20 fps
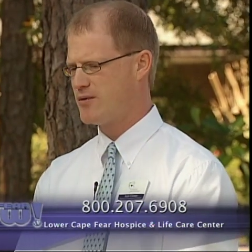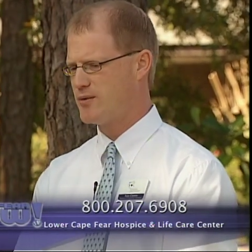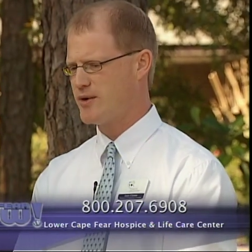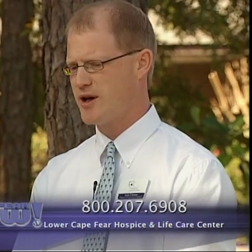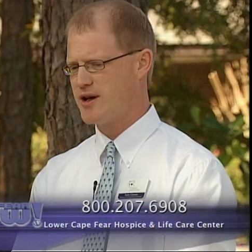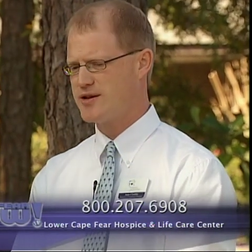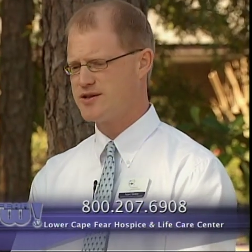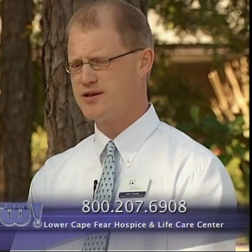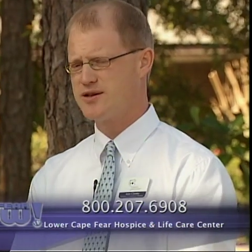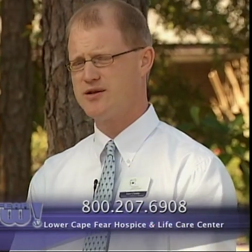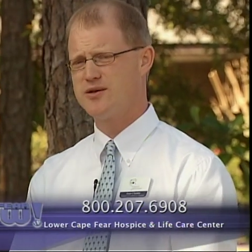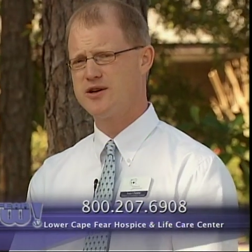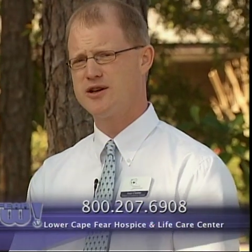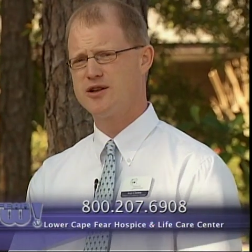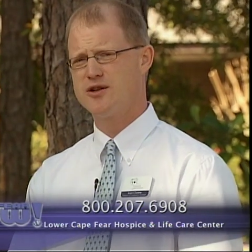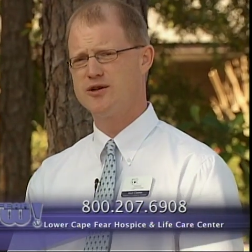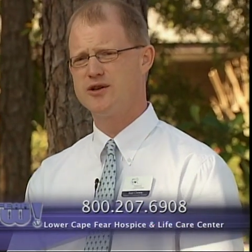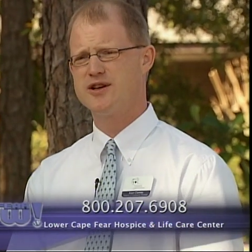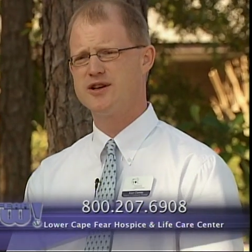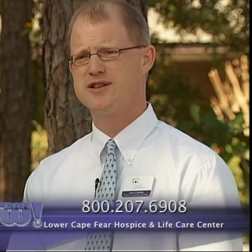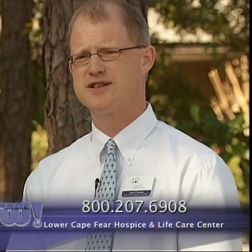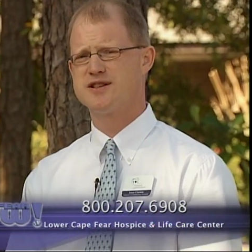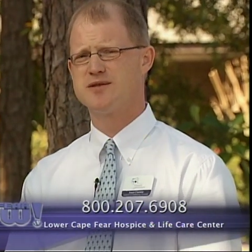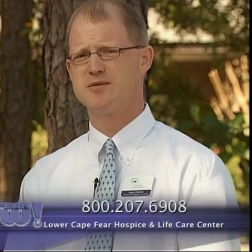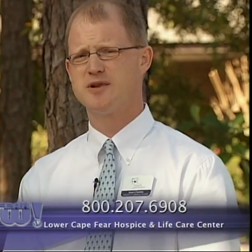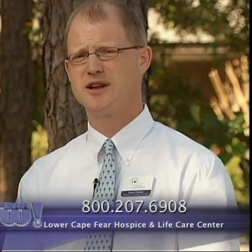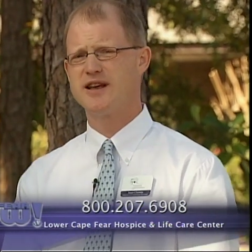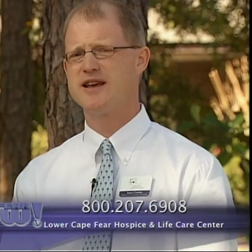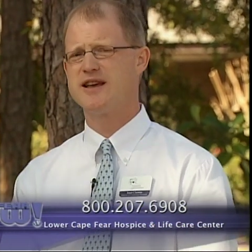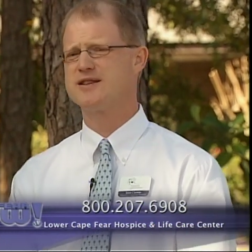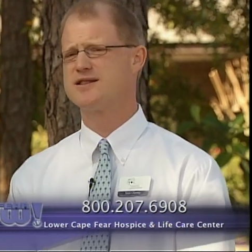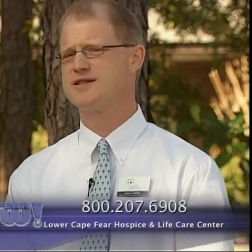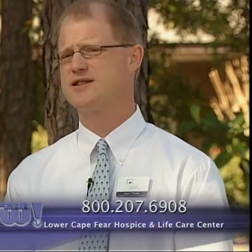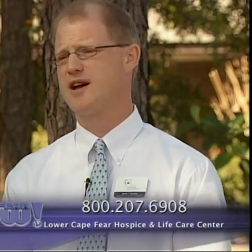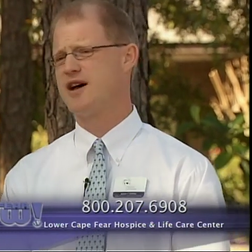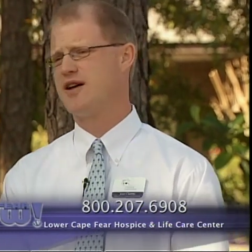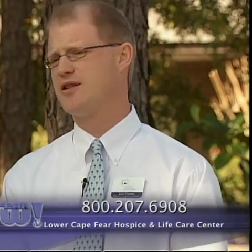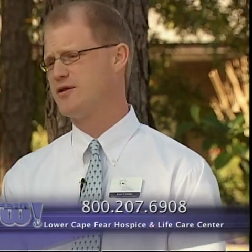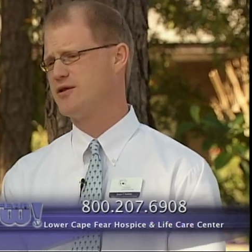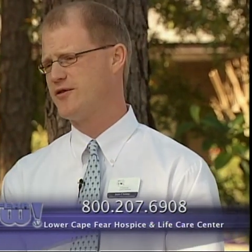We also included some links to
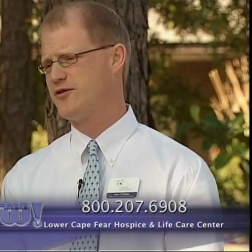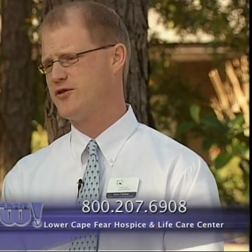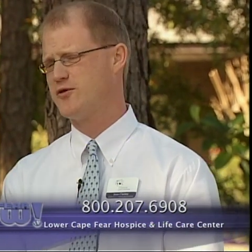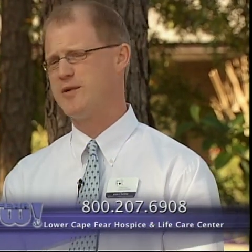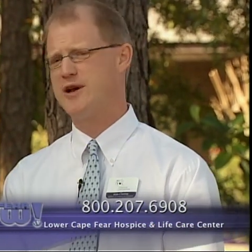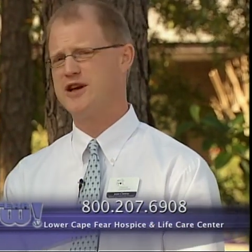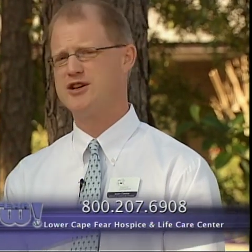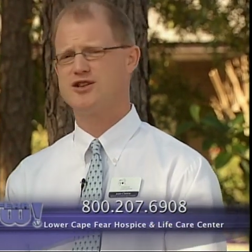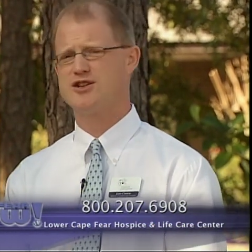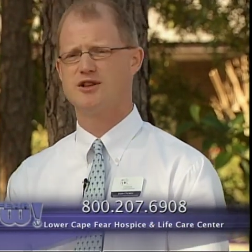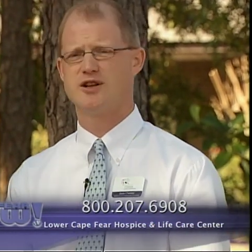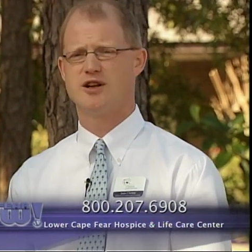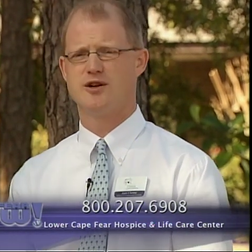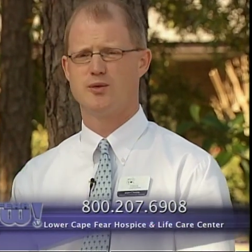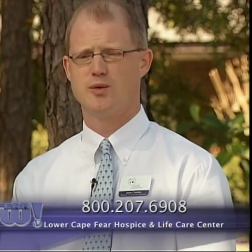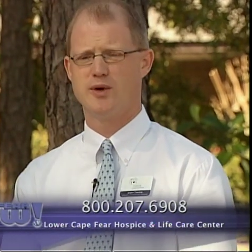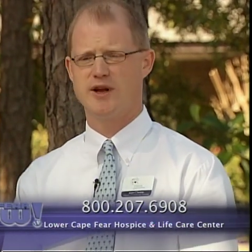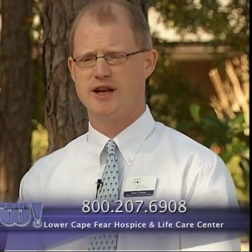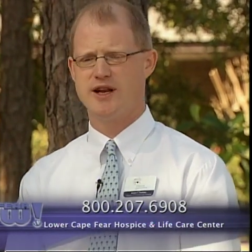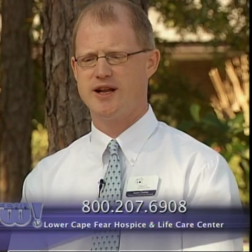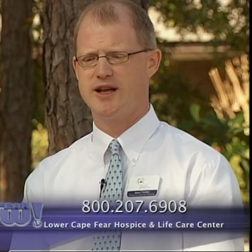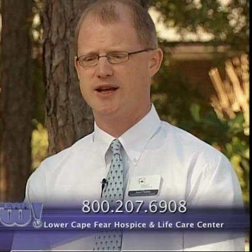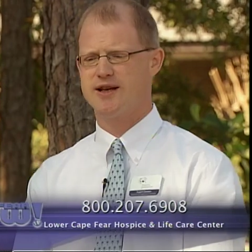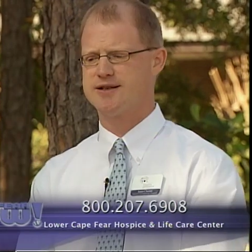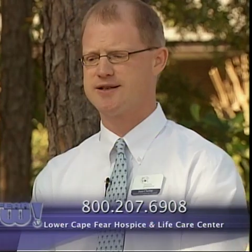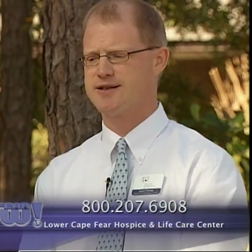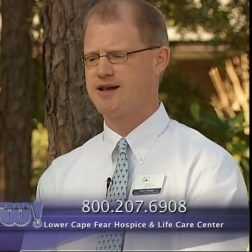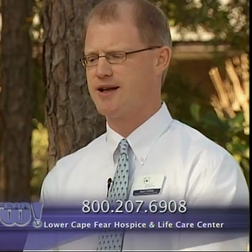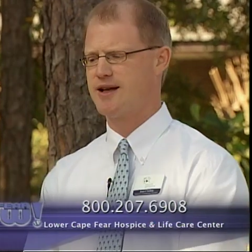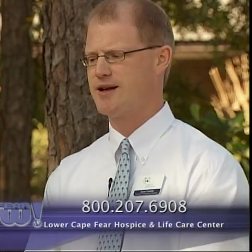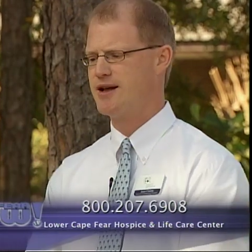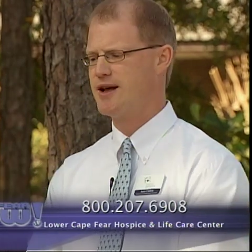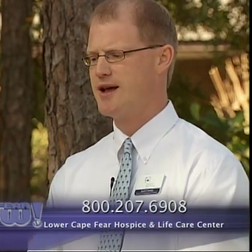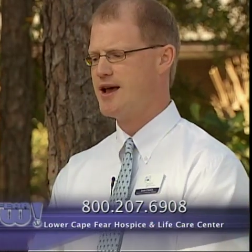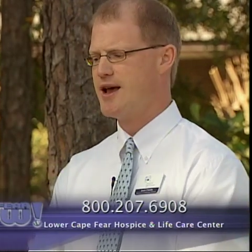other information and readings and